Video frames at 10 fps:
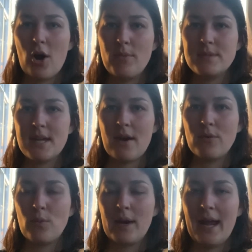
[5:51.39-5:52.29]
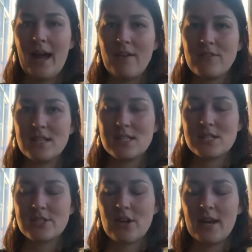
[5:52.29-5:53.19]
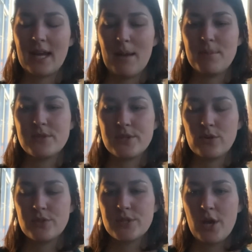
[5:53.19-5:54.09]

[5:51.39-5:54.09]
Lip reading: calm down when I have these dystonic episodes.